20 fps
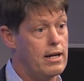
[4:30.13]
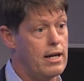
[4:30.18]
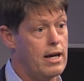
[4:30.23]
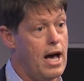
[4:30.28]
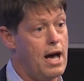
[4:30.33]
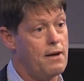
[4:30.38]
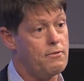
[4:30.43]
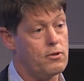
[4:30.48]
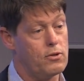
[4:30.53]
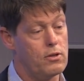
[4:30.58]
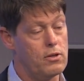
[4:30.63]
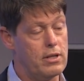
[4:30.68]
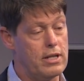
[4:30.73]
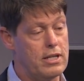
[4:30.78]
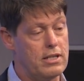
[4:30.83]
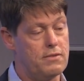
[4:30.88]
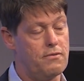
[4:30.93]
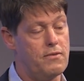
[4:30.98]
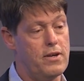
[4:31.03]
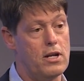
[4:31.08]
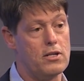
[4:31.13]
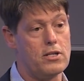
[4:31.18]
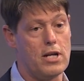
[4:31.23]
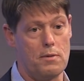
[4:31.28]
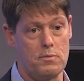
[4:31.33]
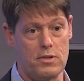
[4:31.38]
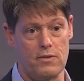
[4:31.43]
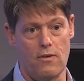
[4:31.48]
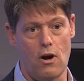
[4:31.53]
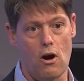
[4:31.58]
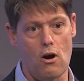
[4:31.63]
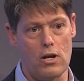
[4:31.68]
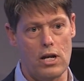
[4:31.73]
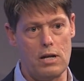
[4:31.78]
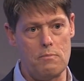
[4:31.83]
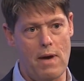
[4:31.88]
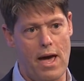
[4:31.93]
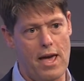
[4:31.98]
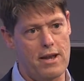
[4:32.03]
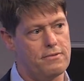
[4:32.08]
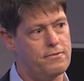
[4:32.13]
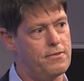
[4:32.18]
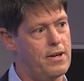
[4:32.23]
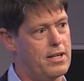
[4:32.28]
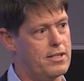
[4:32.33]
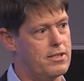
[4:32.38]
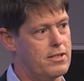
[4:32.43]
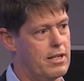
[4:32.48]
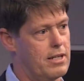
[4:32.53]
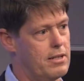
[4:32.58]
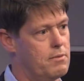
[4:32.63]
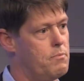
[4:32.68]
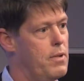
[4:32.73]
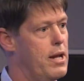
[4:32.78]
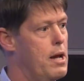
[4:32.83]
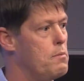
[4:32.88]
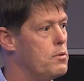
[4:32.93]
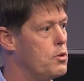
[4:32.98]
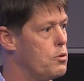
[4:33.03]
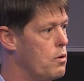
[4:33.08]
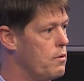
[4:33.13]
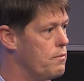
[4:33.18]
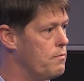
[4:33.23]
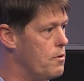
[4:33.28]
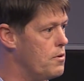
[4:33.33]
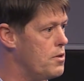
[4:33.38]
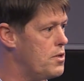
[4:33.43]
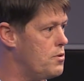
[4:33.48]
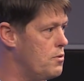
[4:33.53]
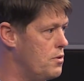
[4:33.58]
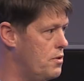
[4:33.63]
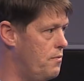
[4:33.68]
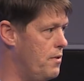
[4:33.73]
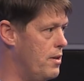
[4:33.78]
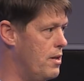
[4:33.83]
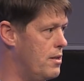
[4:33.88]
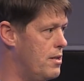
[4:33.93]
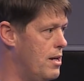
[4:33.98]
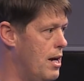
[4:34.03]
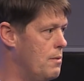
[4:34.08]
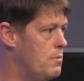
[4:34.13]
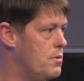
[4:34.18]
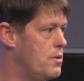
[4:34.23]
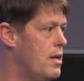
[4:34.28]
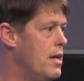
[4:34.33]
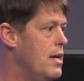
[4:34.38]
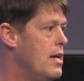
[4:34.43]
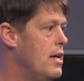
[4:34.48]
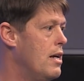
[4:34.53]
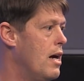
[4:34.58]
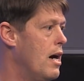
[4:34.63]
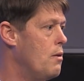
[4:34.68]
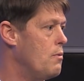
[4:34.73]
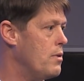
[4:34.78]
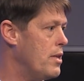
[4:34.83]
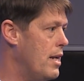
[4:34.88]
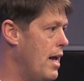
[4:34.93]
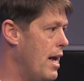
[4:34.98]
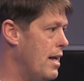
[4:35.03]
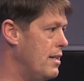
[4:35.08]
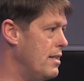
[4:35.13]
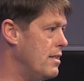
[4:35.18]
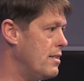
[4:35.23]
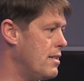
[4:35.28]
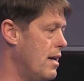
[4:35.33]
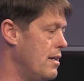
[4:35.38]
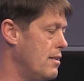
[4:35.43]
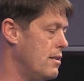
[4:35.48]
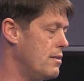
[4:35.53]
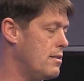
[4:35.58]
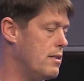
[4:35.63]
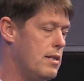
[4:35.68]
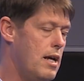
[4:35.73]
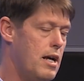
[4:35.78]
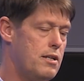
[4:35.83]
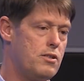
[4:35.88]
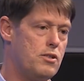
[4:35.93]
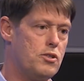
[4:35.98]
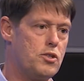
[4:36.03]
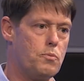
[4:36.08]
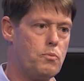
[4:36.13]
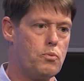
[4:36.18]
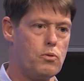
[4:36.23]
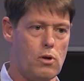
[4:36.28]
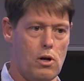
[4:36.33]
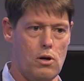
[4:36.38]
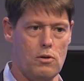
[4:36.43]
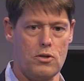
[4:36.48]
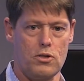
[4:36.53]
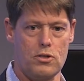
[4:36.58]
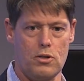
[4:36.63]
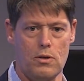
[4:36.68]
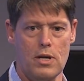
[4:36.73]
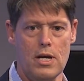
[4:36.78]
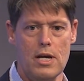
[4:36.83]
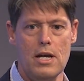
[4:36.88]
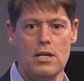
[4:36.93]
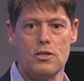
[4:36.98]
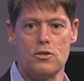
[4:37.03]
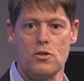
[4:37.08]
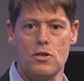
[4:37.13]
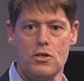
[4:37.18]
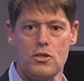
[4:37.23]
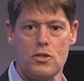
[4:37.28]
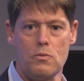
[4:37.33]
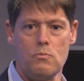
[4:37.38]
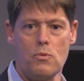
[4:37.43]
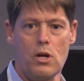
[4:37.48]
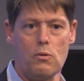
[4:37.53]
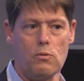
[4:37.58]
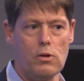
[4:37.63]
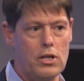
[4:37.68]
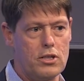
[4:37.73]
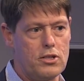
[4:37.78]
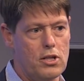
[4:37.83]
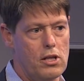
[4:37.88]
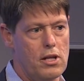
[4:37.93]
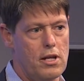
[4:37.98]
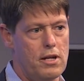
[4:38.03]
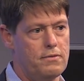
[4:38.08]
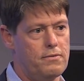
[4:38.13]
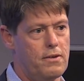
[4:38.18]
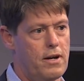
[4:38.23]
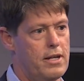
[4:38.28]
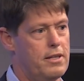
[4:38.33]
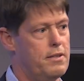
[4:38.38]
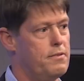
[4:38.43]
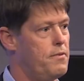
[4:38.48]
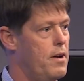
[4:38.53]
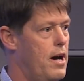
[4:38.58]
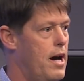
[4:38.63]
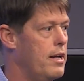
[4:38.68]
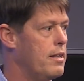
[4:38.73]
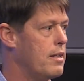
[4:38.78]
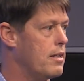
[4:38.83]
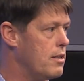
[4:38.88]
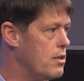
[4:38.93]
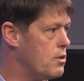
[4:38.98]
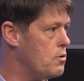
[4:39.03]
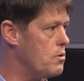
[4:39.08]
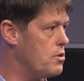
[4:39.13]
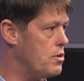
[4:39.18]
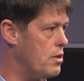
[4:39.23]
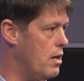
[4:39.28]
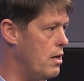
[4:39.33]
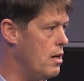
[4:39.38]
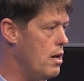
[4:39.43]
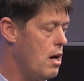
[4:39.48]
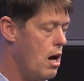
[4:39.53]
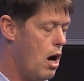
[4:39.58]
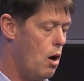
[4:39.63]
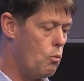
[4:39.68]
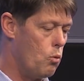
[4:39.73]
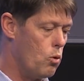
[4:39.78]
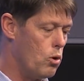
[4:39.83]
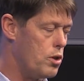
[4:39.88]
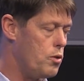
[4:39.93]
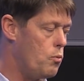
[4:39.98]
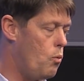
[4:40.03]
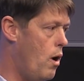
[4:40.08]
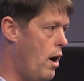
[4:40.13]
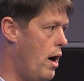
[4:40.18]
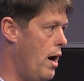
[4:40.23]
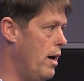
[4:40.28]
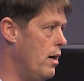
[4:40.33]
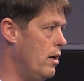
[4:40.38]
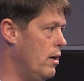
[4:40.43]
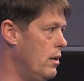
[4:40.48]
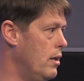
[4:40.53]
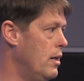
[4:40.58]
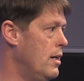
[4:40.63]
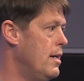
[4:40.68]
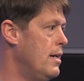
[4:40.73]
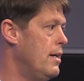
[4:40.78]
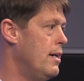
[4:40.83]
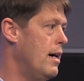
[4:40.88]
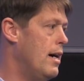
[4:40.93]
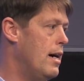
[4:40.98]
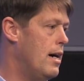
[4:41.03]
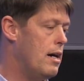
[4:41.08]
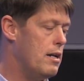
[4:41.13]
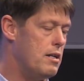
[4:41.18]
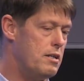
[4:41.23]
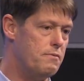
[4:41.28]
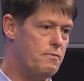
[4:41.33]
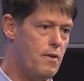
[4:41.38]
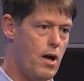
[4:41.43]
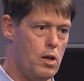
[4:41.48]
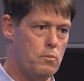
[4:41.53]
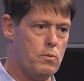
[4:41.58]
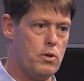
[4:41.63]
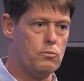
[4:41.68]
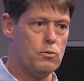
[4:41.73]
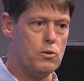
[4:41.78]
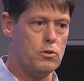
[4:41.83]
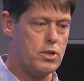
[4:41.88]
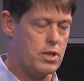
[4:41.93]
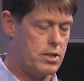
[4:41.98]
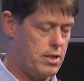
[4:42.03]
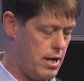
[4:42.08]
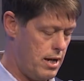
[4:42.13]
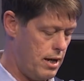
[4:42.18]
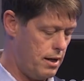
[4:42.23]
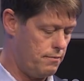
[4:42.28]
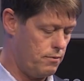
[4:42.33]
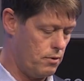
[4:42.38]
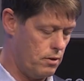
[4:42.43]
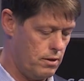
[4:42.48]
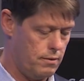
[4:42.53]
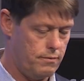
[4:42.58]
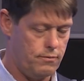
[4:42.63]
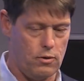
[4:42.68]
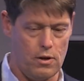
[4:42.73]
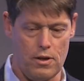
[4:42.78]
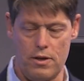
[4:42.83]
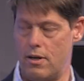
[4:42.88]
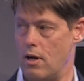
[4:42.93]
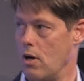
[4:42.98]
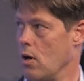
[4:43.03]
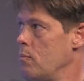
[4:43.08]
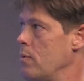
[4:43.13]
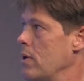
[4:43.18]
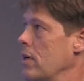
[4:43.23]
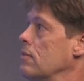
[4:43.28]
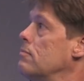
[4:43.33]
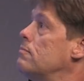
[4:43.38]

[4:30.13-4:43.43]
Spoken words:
after these phenotypes have already manifested, being able to reverse those phenotypes with an anti-senescence approach. So this to me really solidified the fact that this was a worthwhile development route to take for a therapy.